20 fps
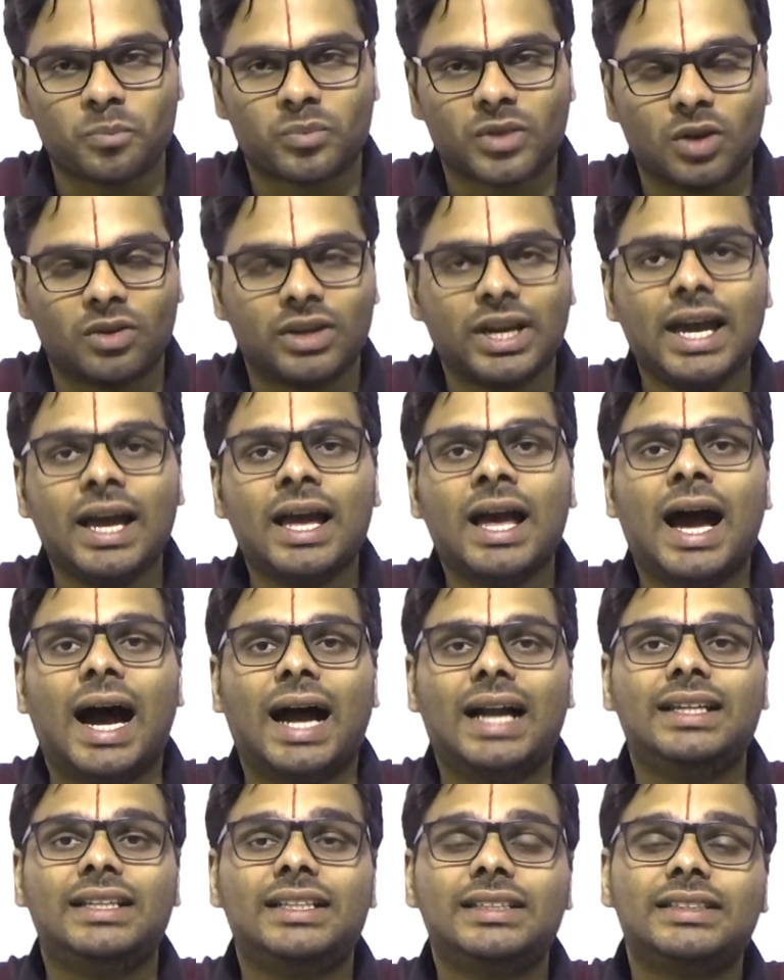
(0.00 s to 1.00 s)
Okay,
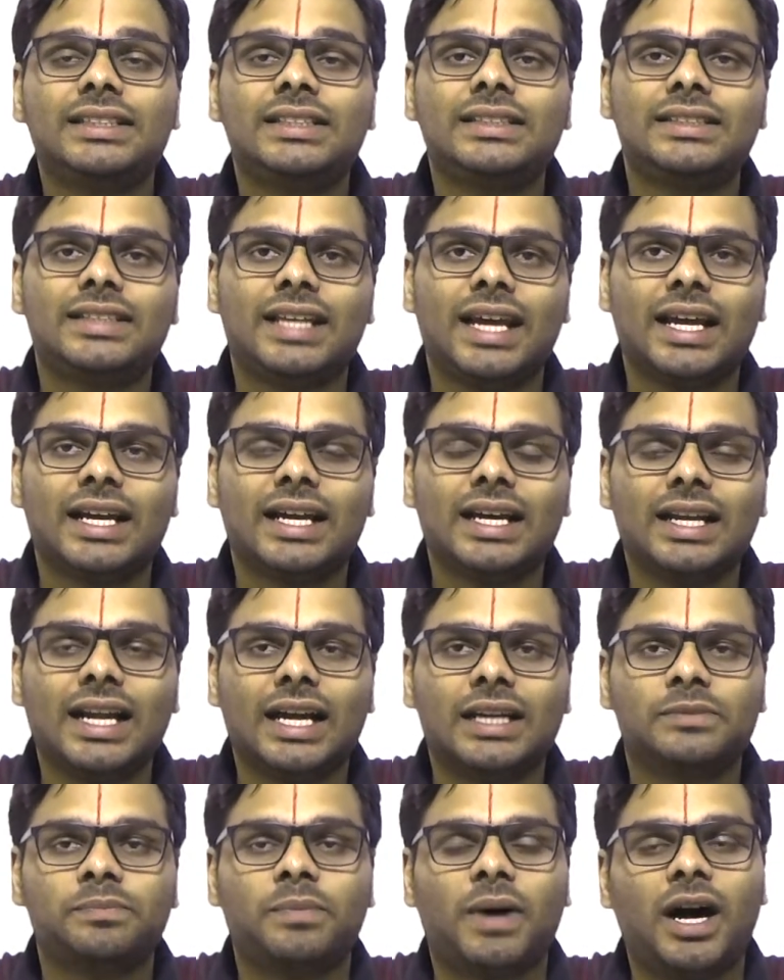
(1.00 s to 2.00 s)
and this is taken
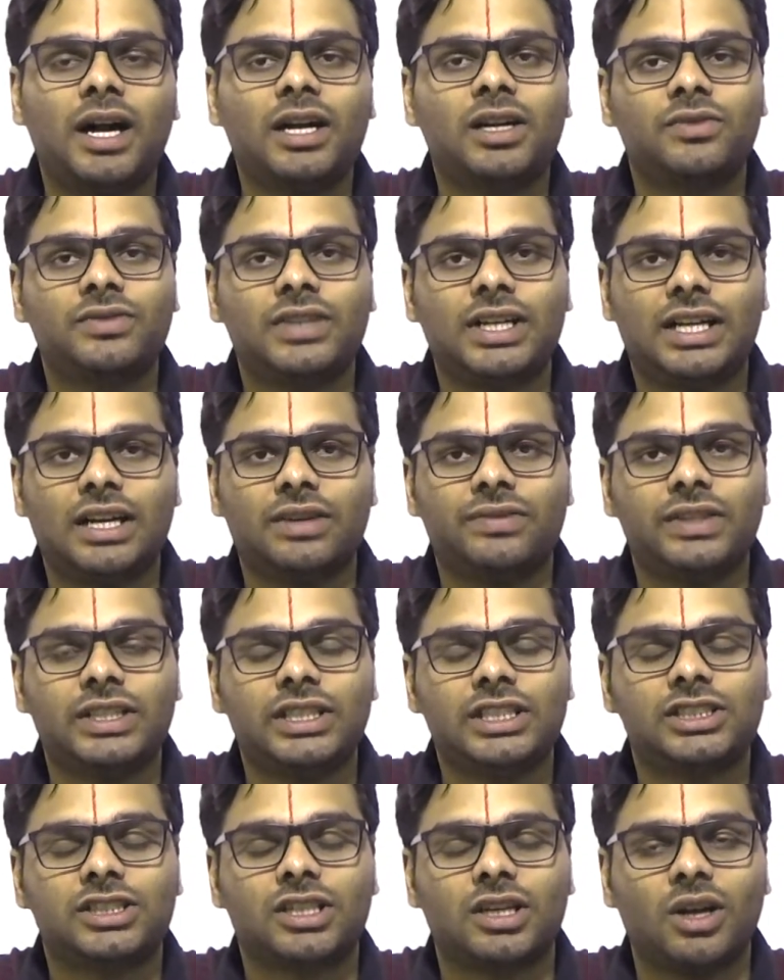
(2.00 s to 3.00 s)
as part of the
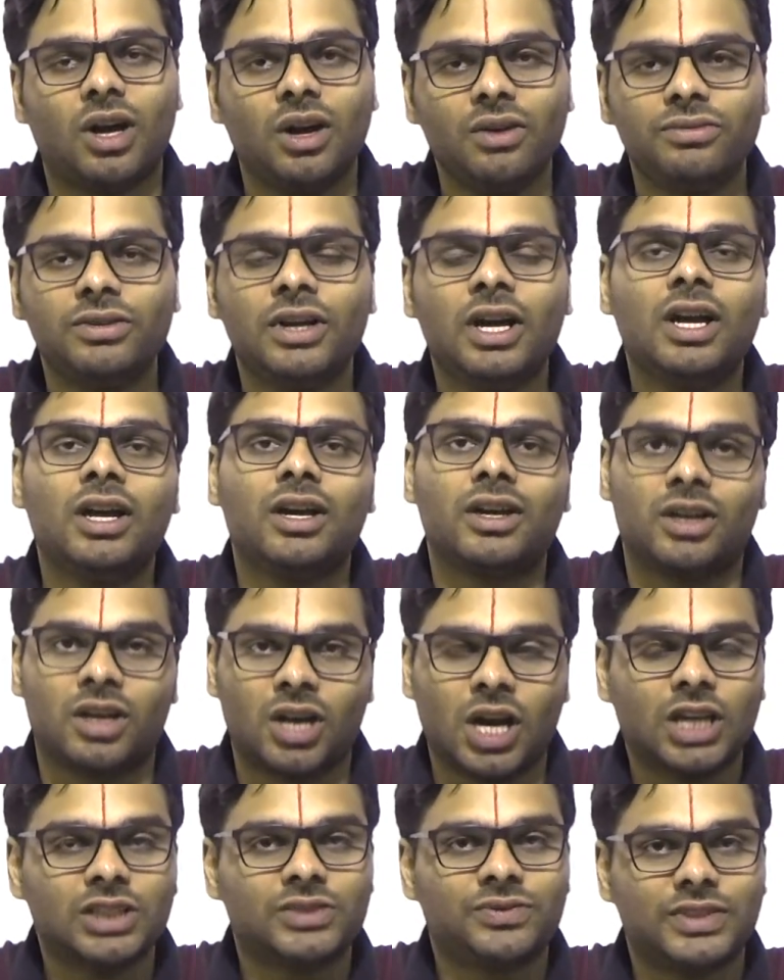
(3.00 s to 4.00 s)
definition of
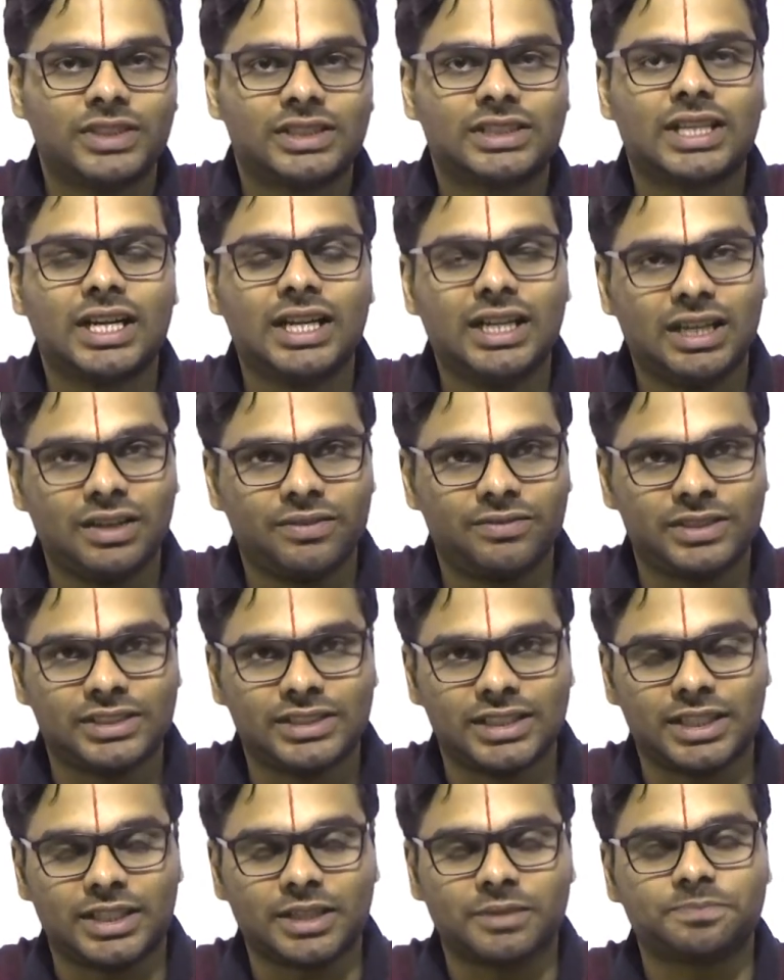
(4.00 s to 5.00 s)
gross fiscal
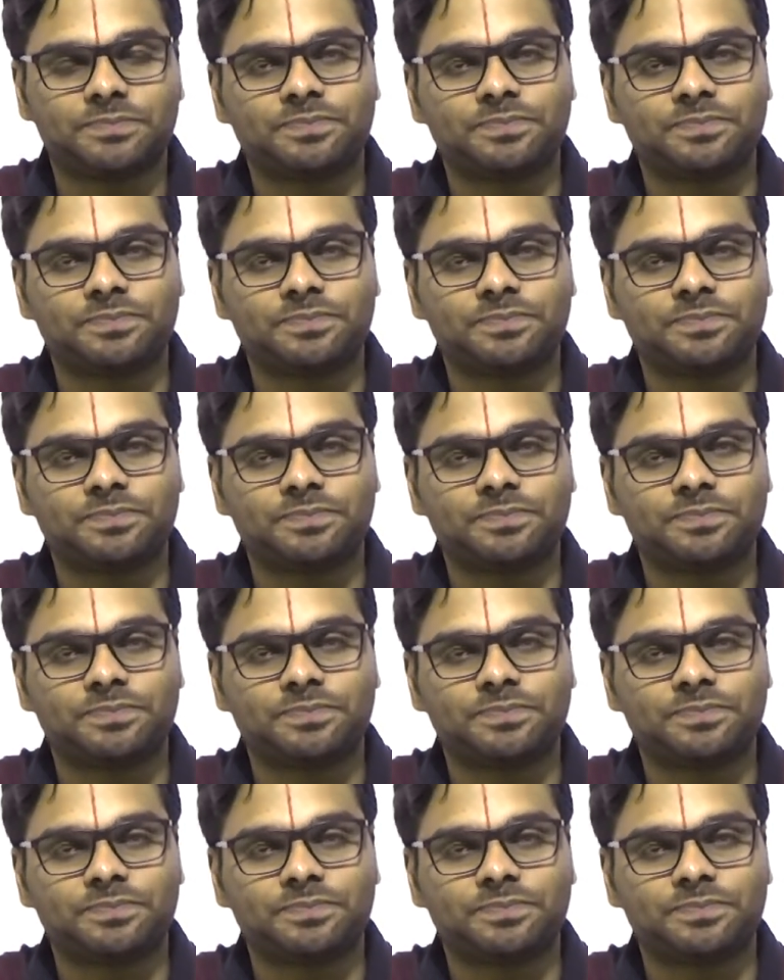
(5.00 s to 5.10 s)
deficit.